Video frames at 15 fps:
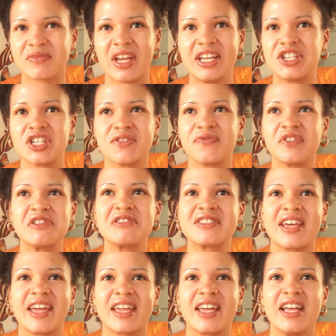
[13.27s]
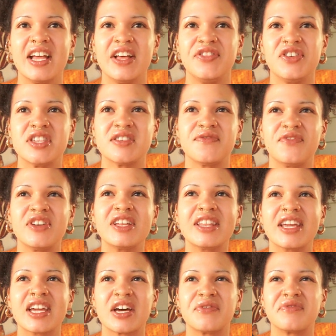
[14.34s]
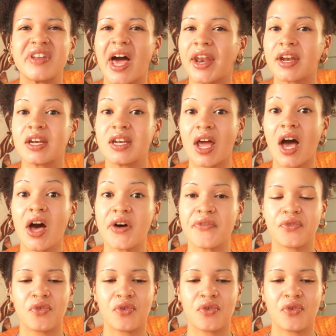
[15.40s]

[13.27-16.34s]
It just feels like this feeling of not enough,